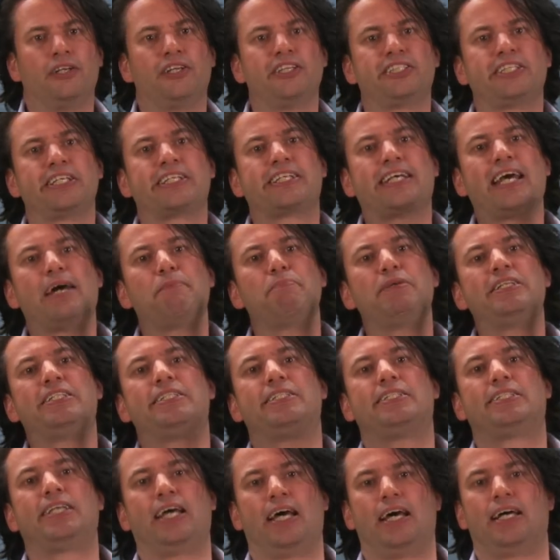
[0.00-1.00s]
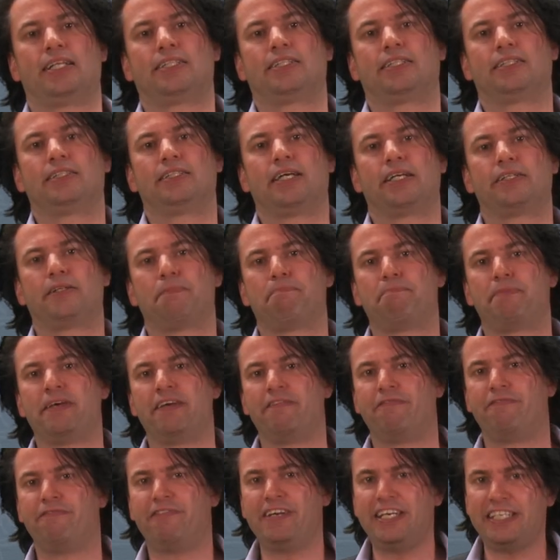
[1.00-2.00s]
Thus it can be said that the
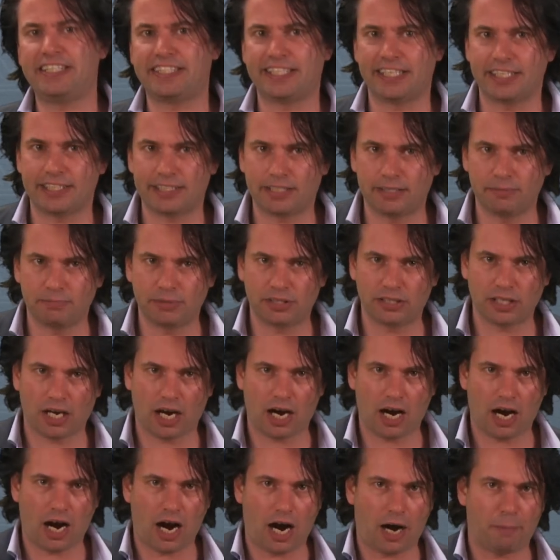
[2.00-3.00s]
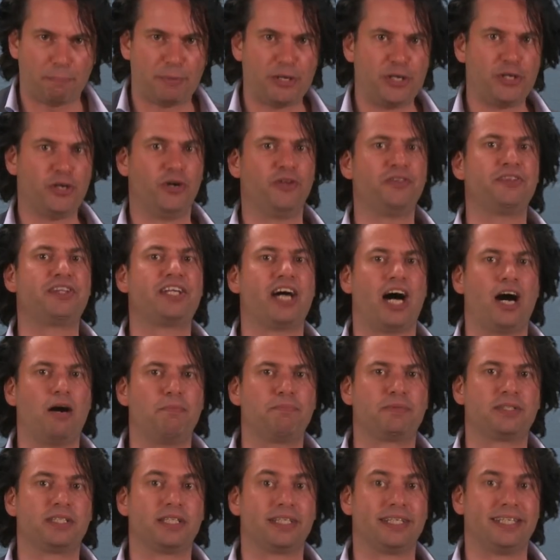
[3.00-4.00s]
PV systems are beyond
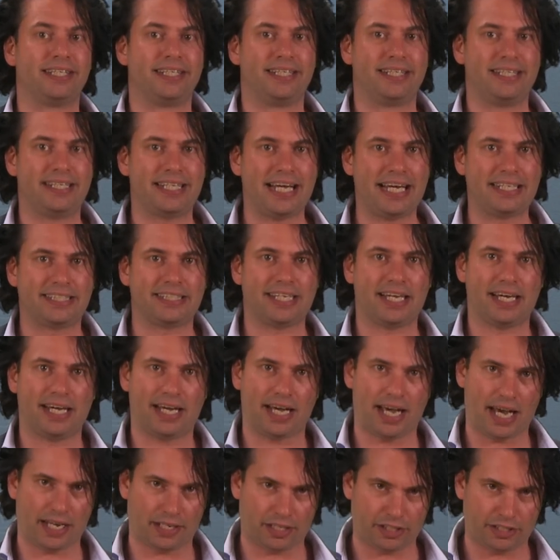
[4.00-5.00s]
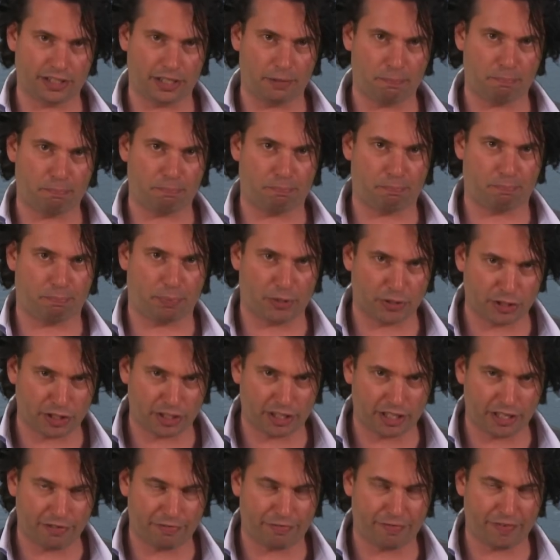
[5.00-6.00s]
doubt net energy
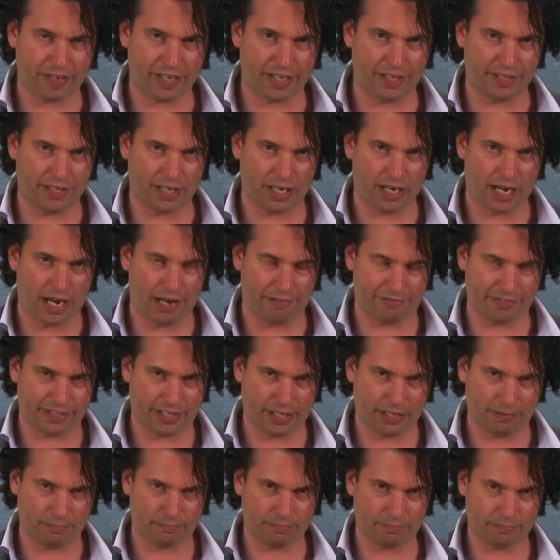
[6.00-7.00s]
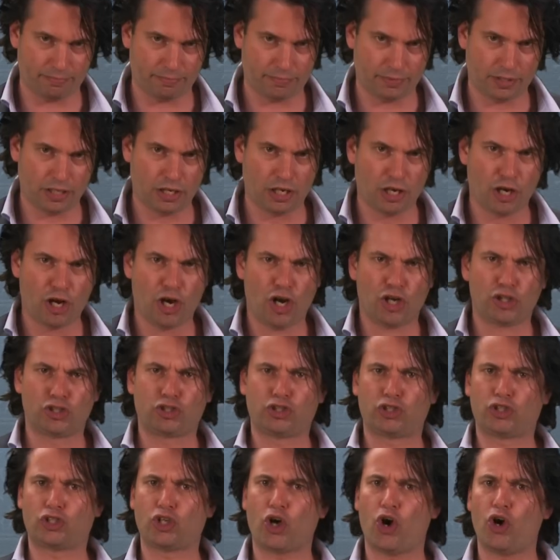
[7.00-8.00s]
positive in their lifetime.
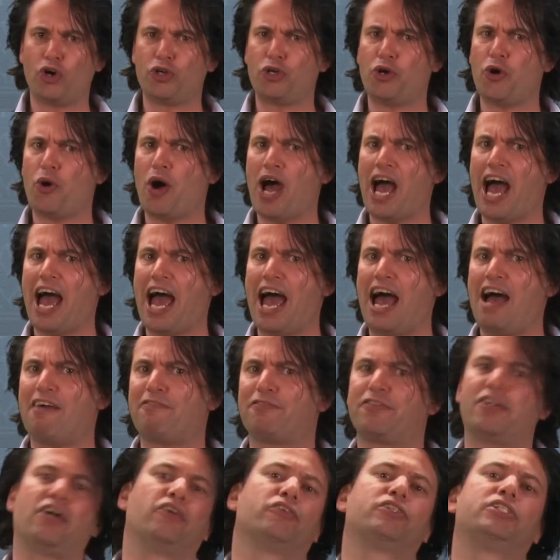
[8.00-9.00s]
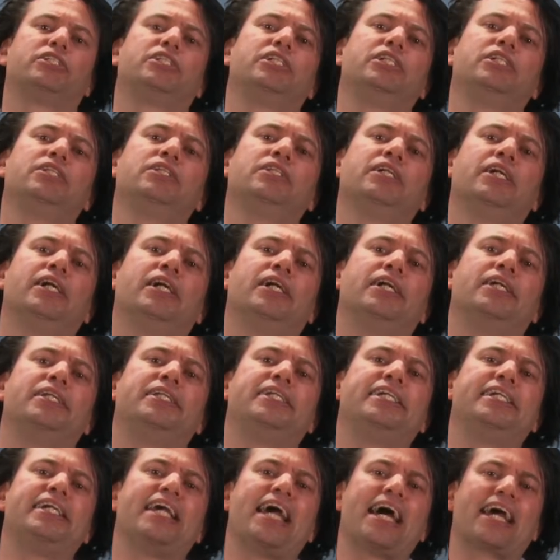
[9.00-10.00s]
So you have now seen
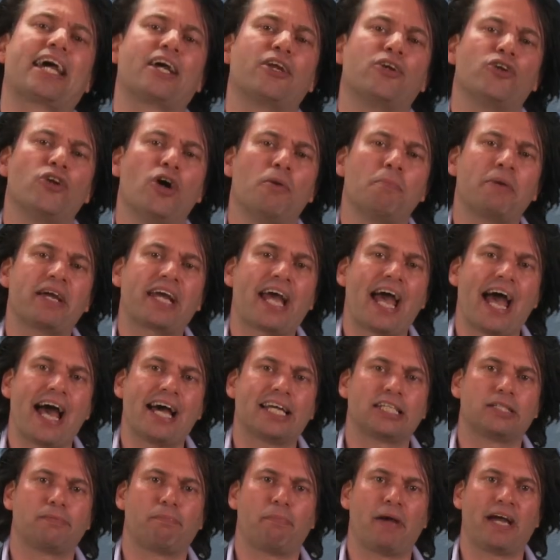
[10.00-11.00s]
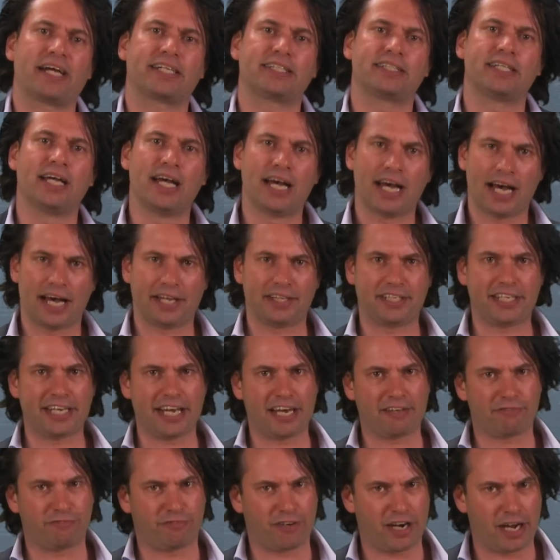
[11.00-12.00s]
the economic aspects and
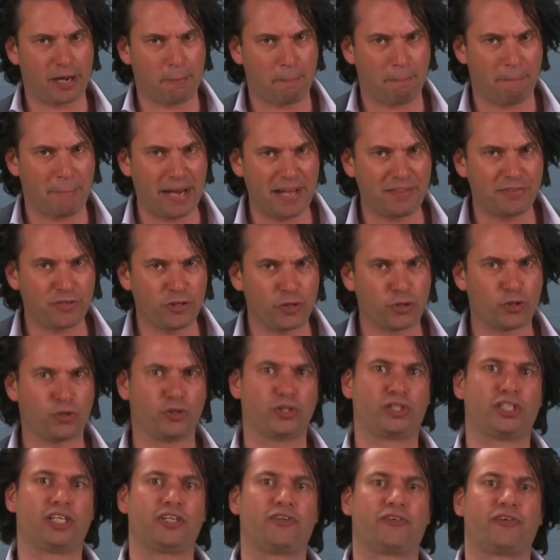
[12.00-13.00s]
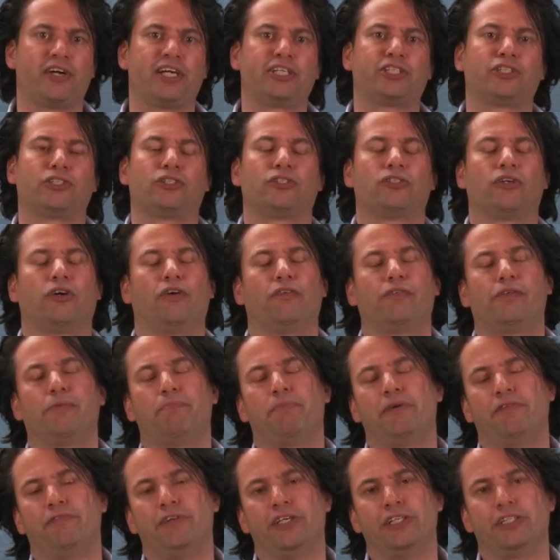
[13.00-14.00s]
the environmental considerations of
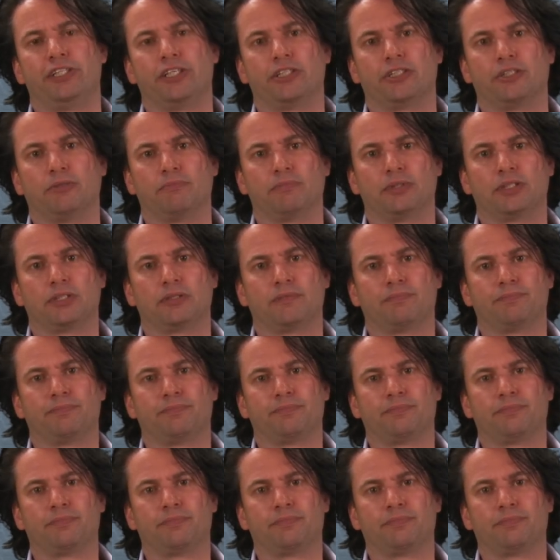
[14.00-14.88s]
the PV systems.